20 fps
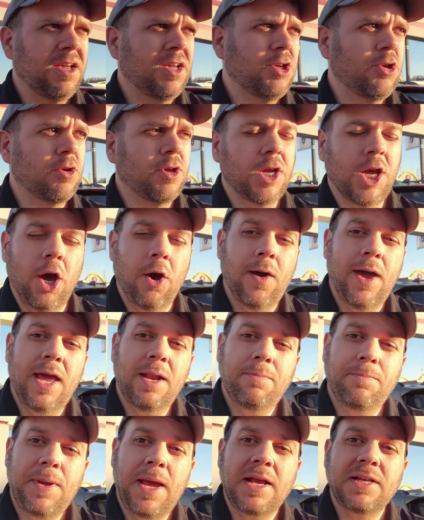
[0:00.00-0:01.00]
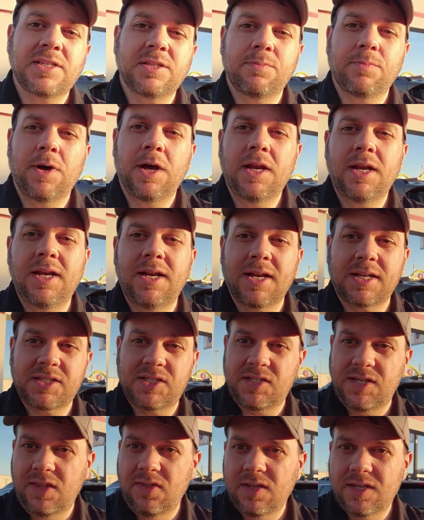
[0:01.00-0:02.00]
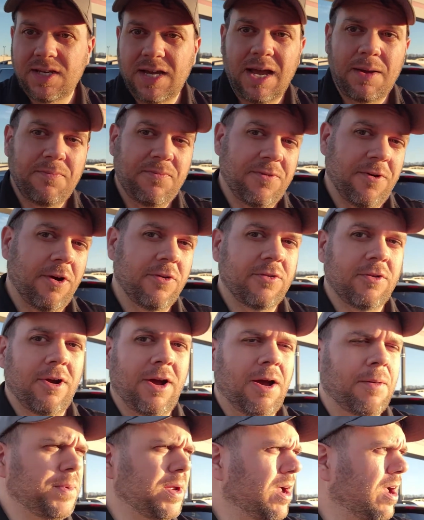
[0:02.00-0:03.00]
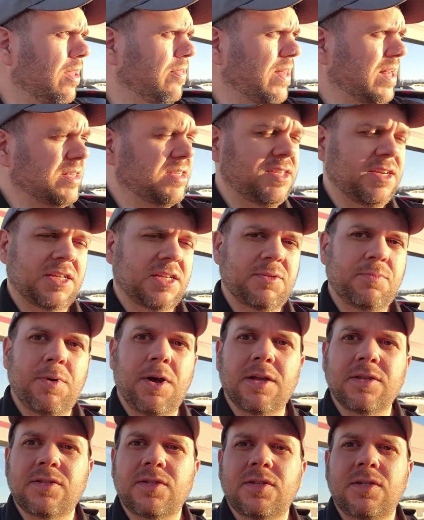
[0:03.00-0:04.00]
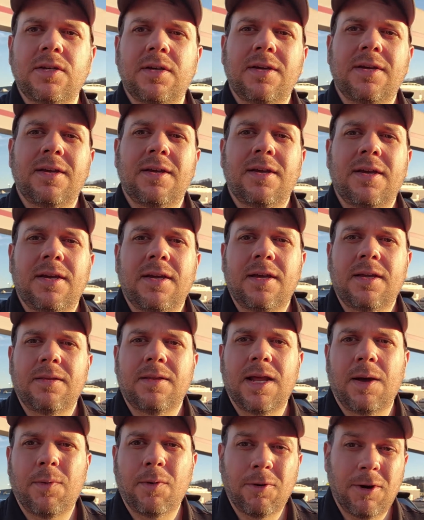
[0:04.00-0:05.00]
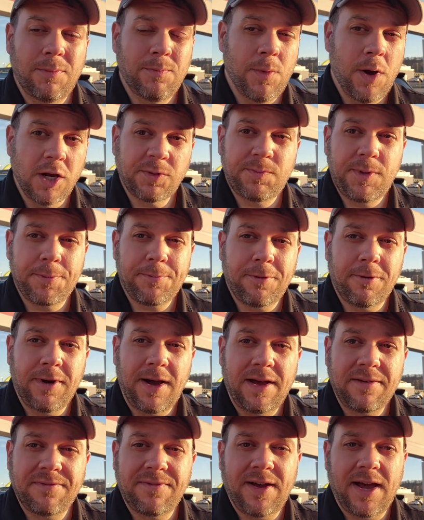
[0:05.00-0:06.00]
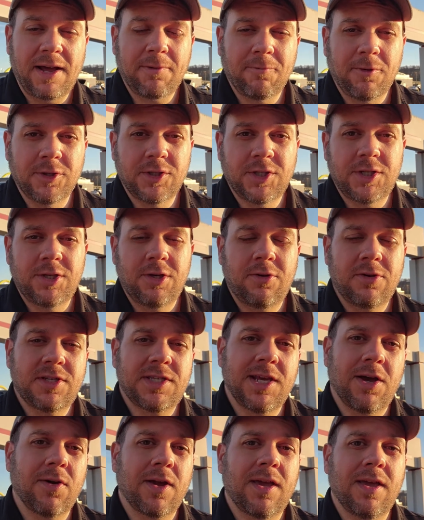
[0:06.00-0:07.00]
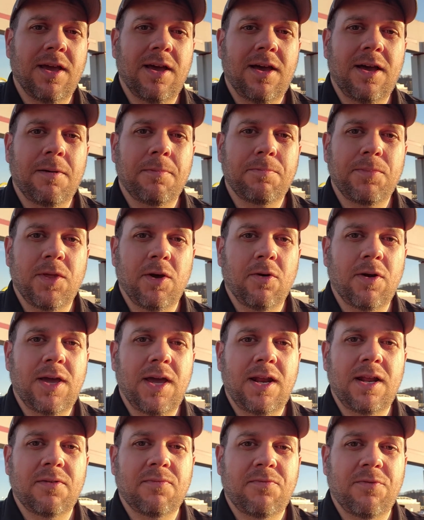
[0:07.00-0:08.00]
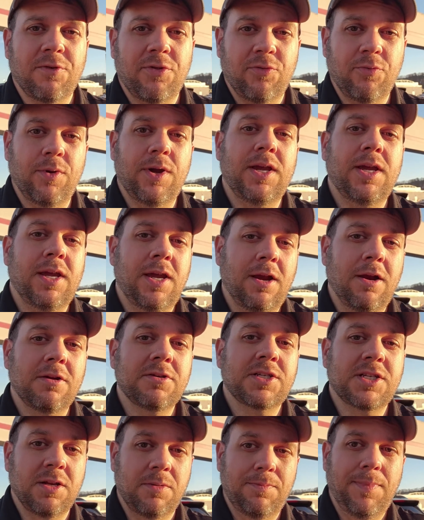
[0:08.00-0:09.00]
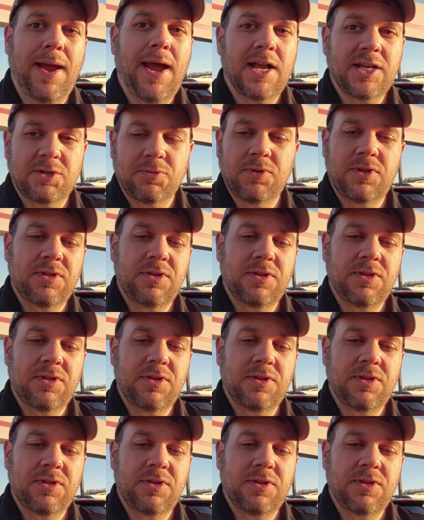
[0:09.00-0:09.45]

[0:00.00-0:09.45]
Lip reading: you can go ahead and pay some money and extend the time further out beyond that 6 months. Now, what most people I find will do is they'll get it for 3 years to match